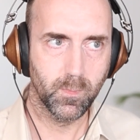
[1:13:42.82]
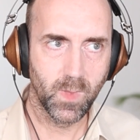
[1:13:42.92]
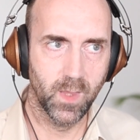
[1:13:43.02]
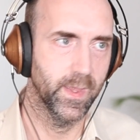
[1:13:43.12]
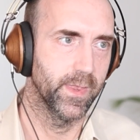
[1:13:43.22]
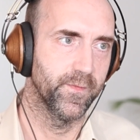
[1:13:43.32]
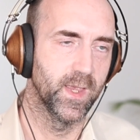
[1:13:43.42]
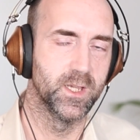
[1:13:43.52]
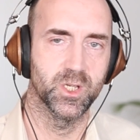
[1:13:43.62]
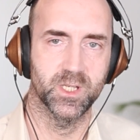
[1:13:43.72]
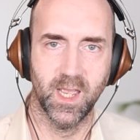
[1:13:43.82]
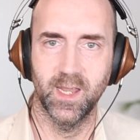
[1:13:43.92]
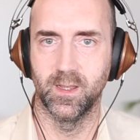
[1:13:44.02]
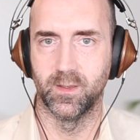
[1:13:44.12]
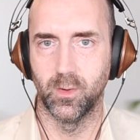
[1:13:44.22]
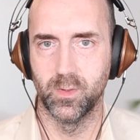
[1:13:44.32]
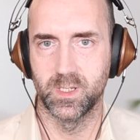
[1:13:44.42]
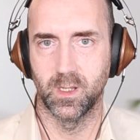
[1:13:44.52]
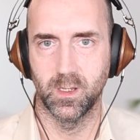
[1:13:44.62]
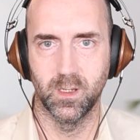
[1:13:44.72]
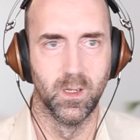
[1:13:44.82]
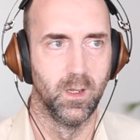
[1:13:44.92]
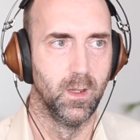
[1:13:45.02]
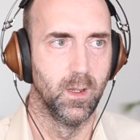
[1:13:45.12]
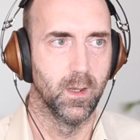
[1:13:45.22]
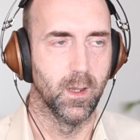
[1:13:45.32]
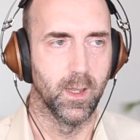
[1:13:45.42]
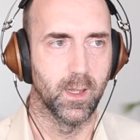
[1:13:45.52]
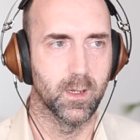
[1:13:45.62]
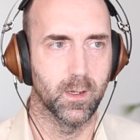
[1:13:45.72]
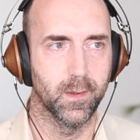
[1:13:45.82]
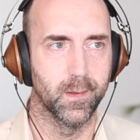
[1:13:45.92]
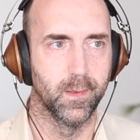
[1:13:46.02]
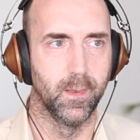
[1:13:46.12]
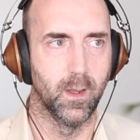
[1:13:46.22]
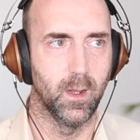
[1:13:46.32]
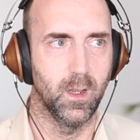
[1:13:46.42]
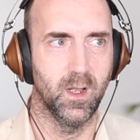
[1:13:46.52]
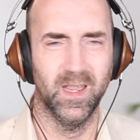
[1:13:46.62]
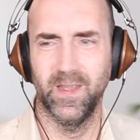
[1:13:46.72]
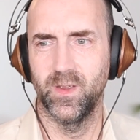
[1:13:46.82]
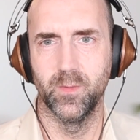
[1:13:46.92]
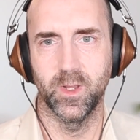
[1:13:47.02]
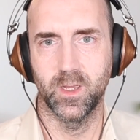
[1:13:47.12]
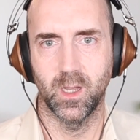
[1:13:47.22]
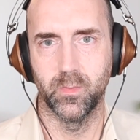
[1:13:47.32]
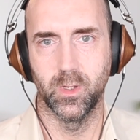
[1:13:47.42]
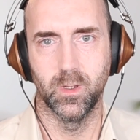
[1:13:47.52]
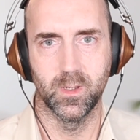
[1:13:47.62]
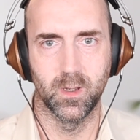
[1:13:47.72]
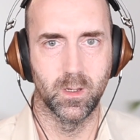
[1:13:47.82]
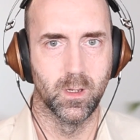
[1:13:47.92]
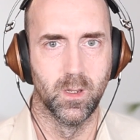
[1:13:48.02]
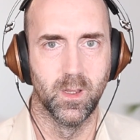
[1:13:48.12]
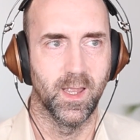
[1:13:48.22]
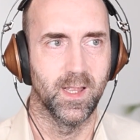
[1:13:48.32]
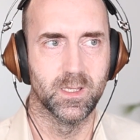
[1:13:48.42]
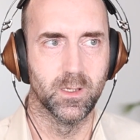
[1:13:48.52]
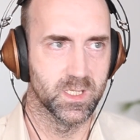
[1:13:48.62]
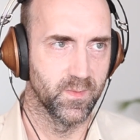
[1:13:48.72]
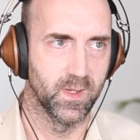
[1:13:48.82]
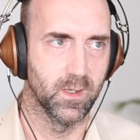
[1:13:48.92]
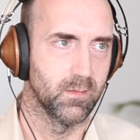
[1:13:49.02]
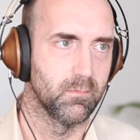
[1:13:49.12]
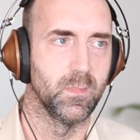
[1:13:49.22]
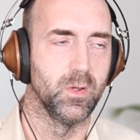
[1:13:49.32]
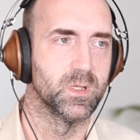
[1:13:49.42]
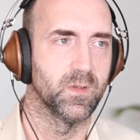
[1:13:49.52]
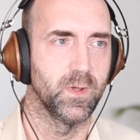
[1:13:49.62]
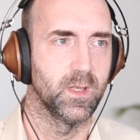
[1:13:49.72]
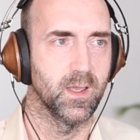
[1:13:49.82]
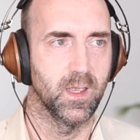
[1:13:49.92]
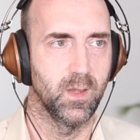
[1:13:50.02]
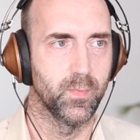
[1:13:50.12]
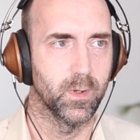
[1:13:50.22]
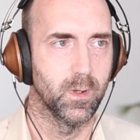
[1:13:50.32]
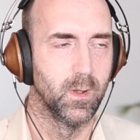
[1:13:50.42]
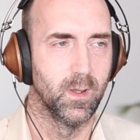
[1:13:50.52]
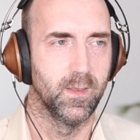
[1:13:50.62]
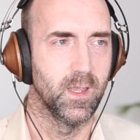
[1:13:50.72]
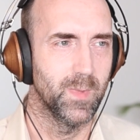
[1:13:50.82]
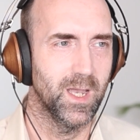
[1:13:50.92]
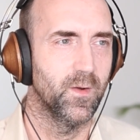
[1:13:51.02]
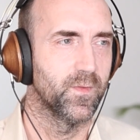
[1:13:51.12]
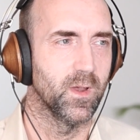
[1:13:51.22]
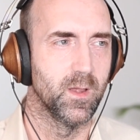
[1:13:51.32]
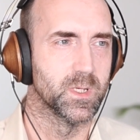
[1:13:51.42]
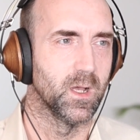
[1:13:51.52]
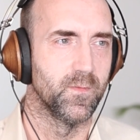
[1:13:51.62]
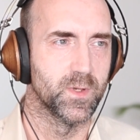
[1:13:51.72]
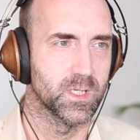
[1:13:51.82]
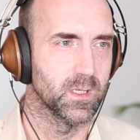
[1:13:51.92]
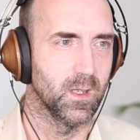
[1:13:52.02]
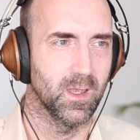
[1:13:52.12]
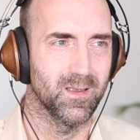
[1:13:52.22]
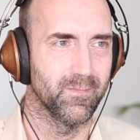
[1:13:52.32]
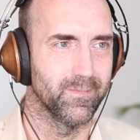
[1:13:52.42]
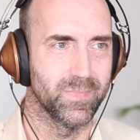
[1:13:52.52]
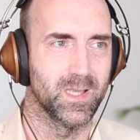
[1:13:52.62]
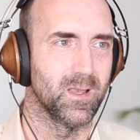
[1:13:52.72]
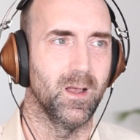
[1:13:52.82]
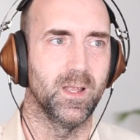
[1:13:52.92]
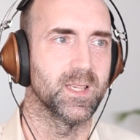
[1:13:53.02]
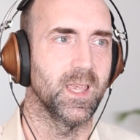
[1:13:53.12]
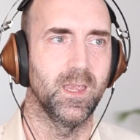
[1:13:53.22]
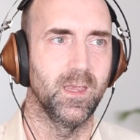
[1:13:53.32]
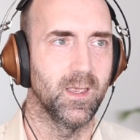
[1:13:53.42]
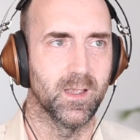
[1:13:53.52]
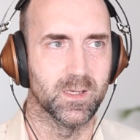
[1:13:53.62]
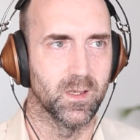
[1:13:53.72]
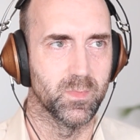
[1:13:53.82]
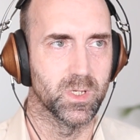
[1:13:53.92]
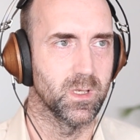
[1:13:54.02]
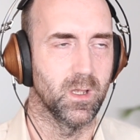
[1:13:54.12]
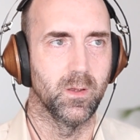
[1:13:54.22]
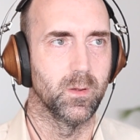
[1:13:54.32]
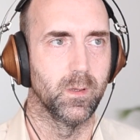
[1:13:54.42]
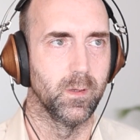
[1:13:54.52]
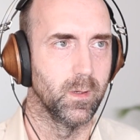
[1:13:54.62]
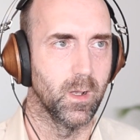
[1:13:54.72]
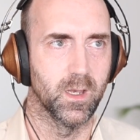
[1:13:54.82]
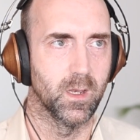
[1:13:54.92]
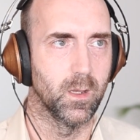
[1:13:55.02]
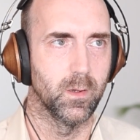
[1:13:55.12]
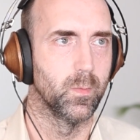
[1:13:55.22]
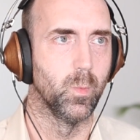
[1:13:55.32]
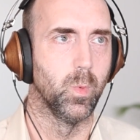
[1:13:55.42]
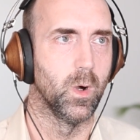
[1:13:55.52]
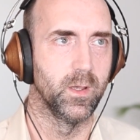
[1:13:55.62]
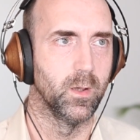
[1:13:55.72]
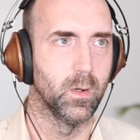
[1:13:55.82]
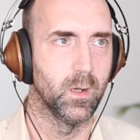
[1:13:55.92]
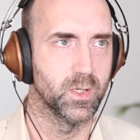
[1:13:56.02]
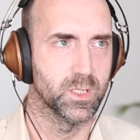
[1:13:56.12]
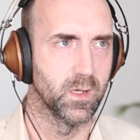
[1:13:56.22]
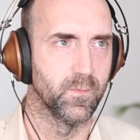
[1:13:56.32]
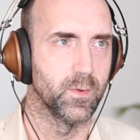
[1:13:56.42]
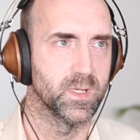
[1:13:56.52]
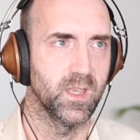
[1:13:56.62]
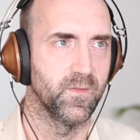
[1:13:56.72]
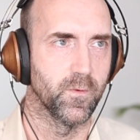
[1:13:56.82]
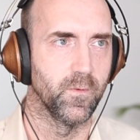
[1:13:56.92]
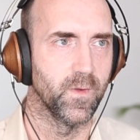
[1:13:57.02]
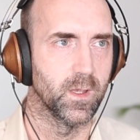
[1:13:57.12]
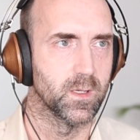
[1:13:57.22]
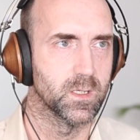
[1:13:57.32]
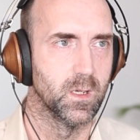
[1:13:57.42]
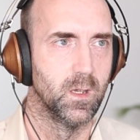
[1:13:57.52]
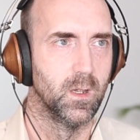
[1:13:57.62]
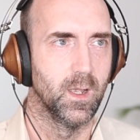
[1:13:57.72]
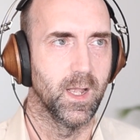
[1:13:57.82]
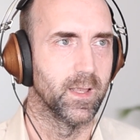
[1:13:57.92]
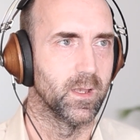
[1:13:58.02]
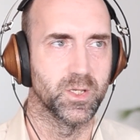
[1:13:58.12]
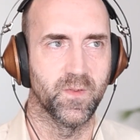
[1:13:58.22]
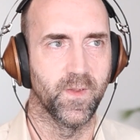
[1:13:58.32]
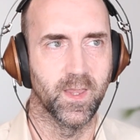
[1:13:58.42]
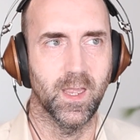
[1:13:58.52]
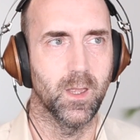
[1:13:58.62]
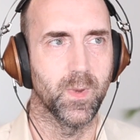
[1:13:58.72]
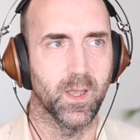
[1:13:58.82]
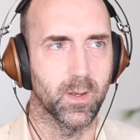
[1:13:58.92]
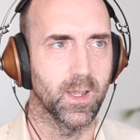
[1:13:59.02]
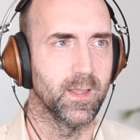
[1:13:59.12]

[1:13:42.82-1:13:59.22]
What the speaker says: The other thing is just anecdotally, like I have it in my cupboard and it's not something I use every day, but the amount of times that I've just like started taking it because I'm just like, I don't know, why not? I just kind of rotate through things and then I just forget about it.